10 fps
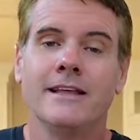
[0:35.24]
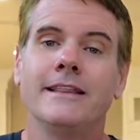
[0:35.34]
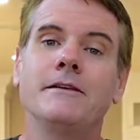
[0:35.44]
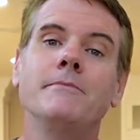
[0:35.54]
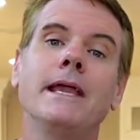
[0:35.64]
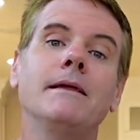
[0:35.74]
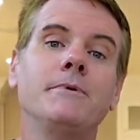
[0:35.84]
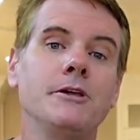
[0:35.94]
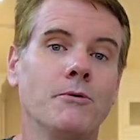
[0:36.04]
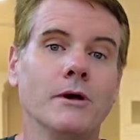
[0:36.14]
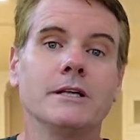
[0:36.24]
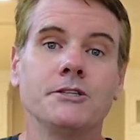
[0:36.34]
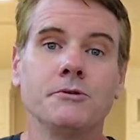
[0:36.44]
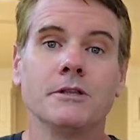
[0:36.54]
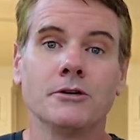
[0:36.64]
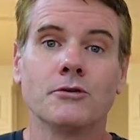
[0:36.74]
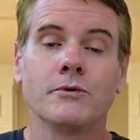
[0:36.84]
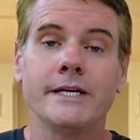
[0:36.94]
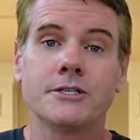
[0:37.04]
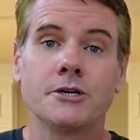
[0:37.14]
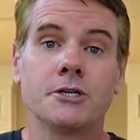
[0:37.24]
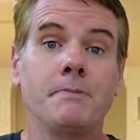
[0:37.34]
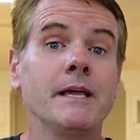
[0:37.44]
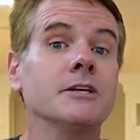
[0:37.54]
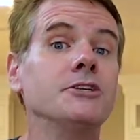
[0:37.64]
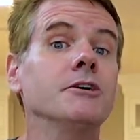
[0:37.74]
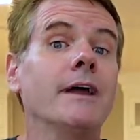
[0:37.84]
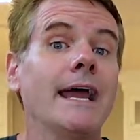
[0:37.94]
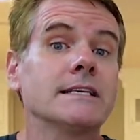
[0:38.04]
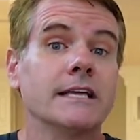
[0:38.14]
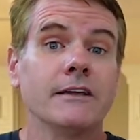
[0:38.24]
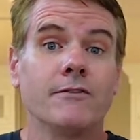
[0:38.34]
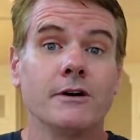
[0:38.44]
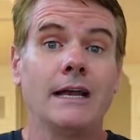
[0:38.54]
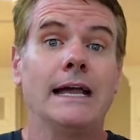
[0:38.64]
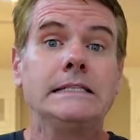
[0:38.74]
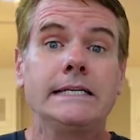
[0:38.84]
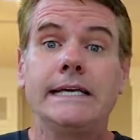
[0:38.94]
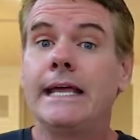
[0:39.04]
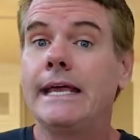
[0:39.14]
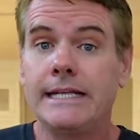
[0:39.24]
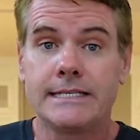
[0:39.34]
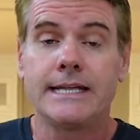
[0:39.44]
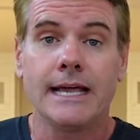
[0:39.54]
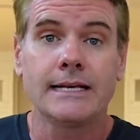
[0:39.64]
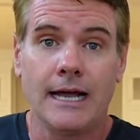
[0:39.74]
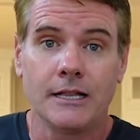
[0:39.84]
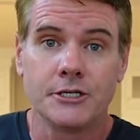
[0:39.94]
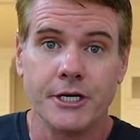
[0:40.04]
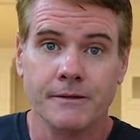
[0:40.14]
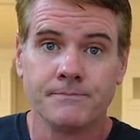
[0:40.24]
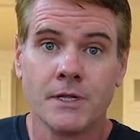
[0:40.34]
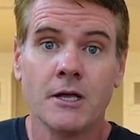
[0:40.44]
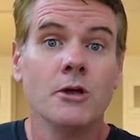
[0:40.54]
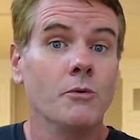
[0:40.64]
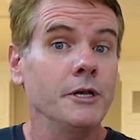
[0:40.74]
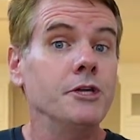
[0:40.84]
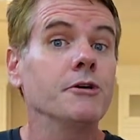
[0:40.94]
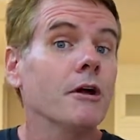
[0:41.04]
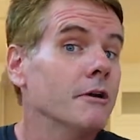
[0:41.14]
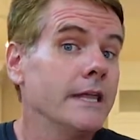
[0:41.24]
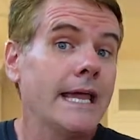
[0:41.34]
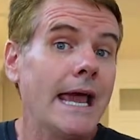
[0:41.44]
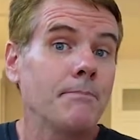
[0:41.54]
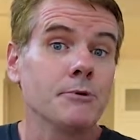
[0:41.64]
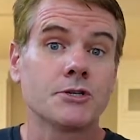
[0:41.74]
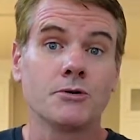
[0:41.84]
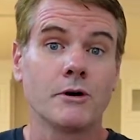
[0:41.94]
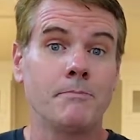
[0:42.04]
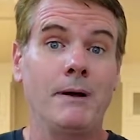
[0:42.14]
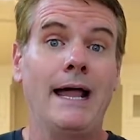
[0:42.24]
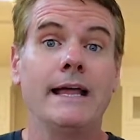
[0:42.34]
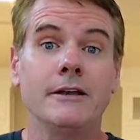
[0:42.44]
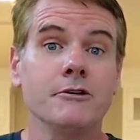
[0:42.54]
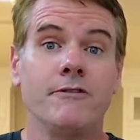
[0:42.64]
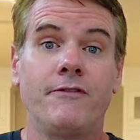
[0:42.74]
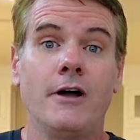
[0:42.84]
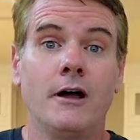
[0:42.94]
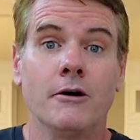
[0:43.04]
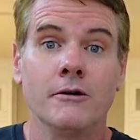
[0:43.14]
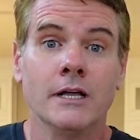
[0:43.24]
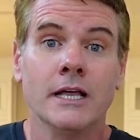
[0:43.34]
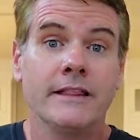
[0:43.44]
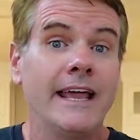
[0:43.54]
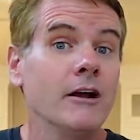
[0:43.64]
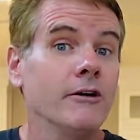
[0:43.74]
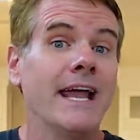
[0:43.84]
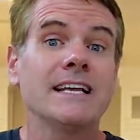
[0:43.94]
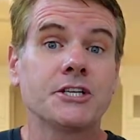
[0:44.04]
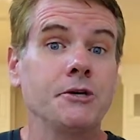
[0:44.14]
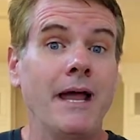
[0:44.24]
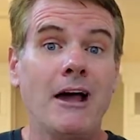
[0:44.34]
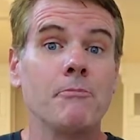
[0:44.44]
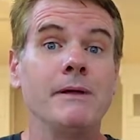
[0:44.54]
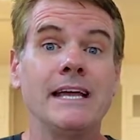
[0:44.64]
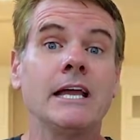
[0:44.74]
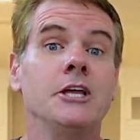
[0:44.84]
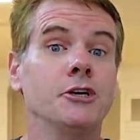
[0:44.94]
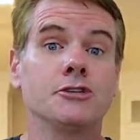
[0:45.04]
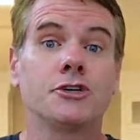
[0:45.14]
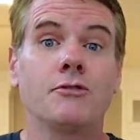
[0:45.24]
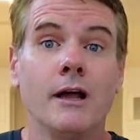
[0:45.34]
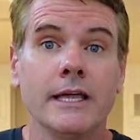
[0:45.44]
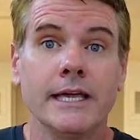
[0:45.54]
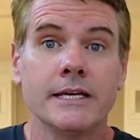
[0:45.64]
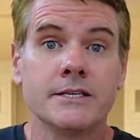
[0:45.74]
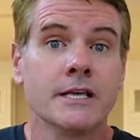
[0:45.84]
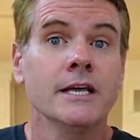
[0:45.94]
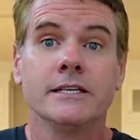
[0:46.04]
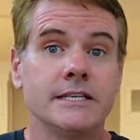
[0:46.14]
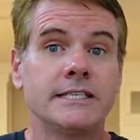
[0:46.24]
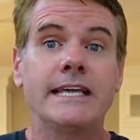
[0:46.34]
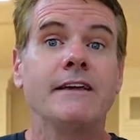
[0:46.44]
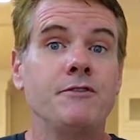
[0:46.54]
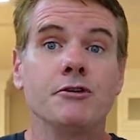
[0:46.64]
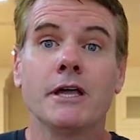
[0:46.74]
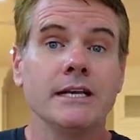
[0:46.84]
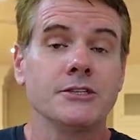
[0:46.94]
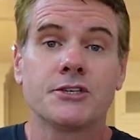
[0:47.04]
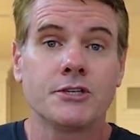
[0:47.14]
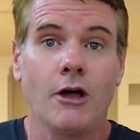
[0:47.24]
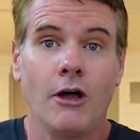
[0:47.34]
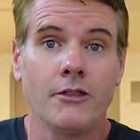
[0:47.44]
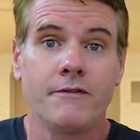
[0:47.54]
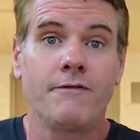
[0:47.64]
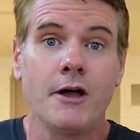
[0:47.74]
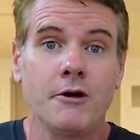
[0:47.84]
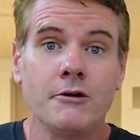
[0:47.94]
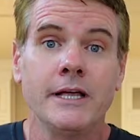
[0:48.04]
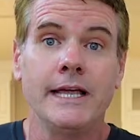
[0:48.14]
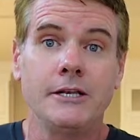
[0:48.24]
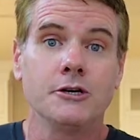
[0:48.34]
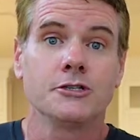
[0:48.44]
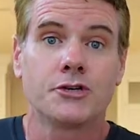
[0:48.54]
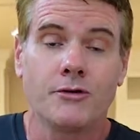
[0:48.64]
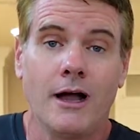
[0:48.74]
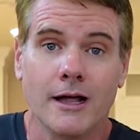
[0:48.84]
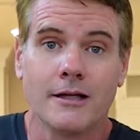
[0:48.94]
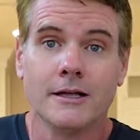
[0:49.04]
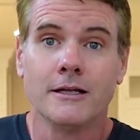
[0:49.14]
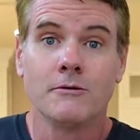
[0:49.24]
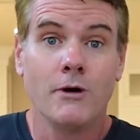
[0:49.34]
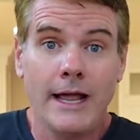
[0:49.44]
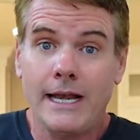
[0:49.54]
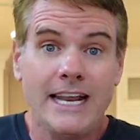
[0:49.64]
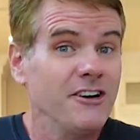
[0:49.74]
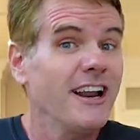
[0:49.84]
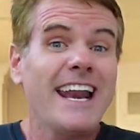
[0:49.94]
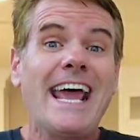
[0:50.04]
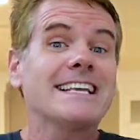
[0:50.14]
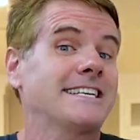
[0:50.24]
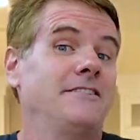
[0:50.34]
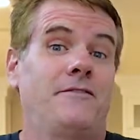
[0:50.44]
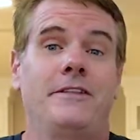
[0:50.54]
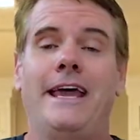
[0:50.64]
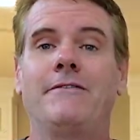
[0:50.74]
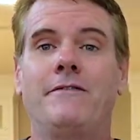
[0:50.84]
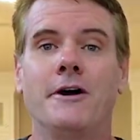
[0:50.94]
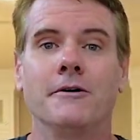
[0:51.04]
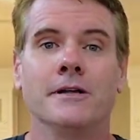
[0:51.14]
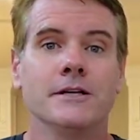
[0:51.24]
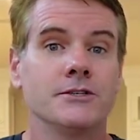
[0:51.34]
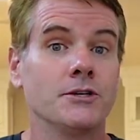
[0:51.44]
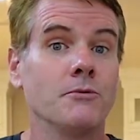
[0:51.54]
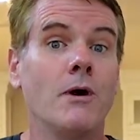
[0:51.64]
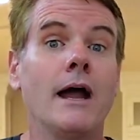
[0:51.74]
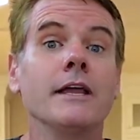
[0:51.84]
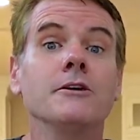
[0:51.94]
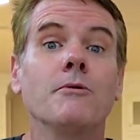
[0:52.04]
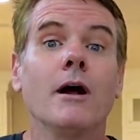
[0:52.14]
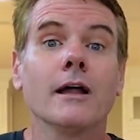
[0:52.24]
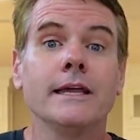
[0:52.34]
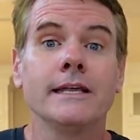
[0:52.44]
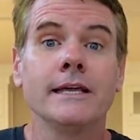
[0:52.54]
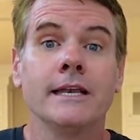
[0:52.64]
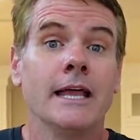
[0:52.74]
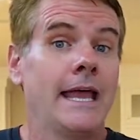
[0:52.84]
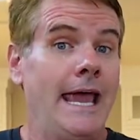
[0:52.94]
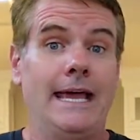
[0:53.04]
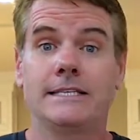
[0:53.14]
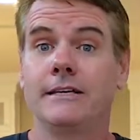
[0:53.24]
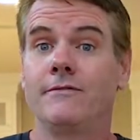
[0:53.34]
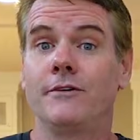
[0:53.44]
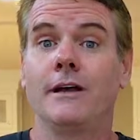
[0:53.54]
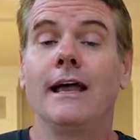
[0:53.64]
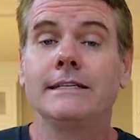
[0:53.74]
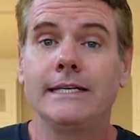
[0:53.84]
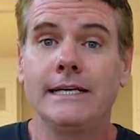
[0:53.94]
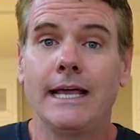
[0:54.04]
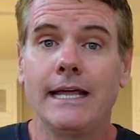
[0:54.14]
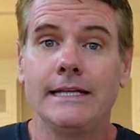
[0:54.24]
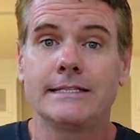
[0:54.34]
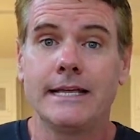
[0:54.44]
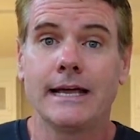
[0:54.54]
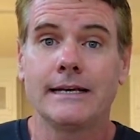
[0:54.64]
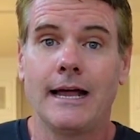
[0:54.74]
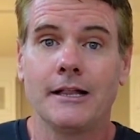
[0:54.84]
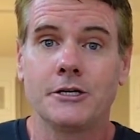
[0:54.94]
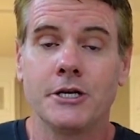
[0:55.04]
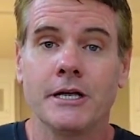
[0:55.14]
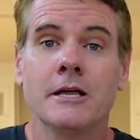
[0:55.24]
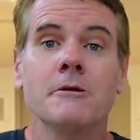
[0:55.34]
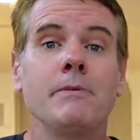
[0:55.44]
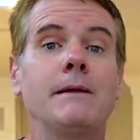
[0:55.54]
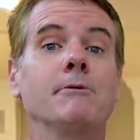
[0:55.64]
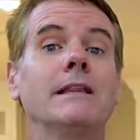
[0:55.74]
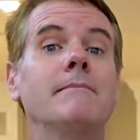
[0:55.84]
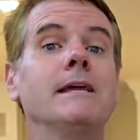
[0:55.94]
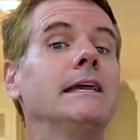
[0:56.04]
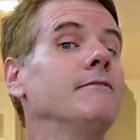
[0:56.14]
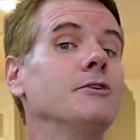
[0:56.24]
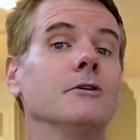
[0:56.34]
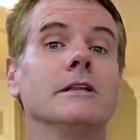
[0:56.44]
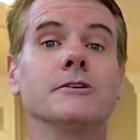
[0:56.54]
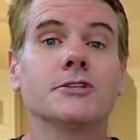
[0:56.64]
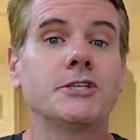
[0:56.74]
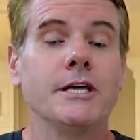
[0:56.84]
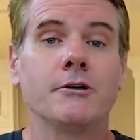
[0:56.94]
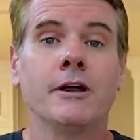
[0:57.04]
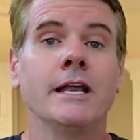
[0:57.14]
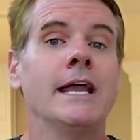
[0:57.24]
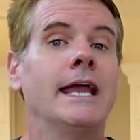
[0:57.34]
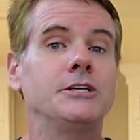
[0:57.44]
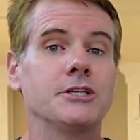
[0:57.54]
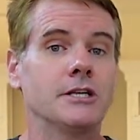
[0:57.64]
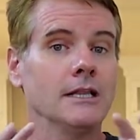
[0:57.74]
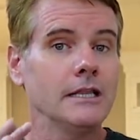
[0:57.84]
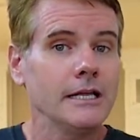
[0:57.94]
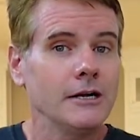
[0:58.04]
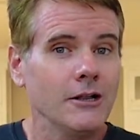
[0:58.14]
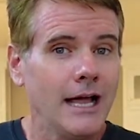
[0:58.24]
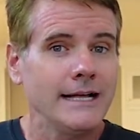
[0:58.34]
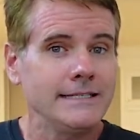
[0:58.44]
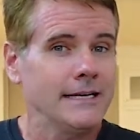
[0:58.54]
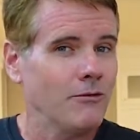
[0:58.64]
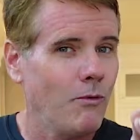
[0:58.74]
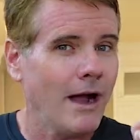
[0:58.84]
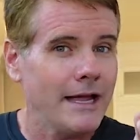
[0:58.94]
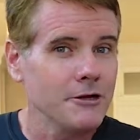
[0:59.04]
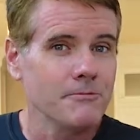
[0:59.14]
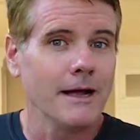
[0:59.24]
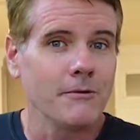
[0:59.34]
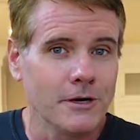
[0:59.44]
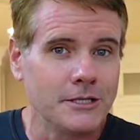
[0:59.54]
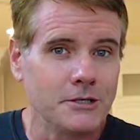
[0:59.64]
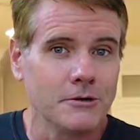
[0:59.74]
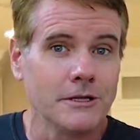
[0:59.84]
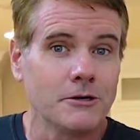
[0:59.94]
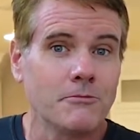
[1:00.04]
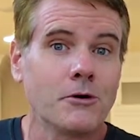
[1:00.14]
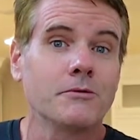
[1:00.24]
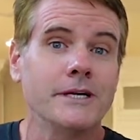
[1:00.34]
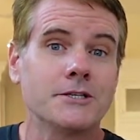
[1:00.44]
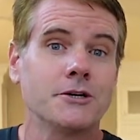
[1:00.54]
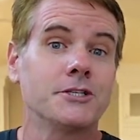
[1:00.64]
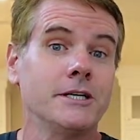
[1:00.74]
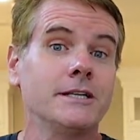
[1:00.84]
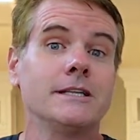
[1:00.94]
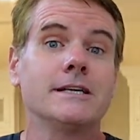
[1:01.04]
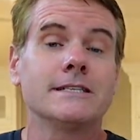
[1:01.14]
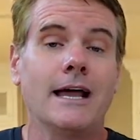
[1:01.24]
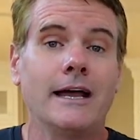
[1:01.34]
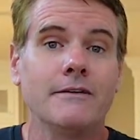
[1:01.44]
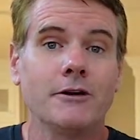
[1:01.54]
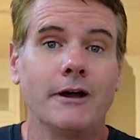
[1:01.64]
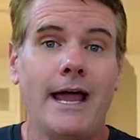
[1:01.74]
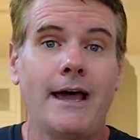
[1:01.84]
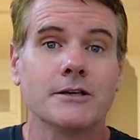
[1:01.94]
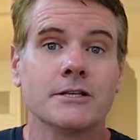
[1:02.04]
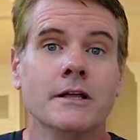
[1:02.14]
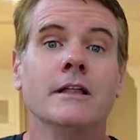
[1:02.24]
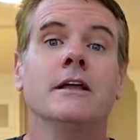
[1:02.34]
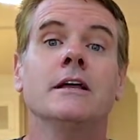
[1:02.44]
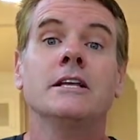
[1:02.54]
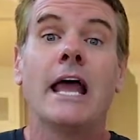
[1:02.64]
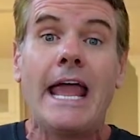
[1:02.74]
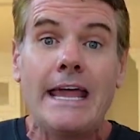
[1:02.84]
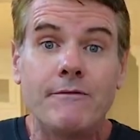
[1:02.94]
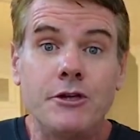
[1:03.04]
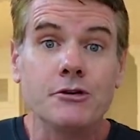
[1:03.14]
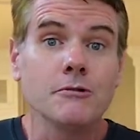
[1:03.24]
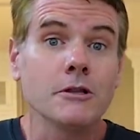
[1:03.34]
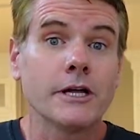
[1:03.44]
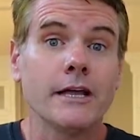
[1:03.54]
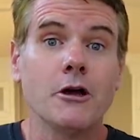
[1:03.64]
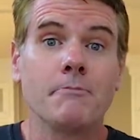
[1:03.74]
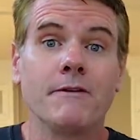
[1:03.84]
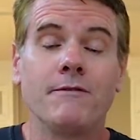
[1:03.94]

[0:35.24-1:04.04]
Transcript: then maybe you wanna do a little research because you're asking for 1980s technology. When you go to the Apple store to buy a new phone, they don't ask you how big your trunk is to see if you can install the phone in your trunk, right? And you're not asking for that phone. So why are you walking in asking for 1980s technology? People, let me give you a little secret and just a little idea of why you might want to do a little more research into the design of your house. If you look at open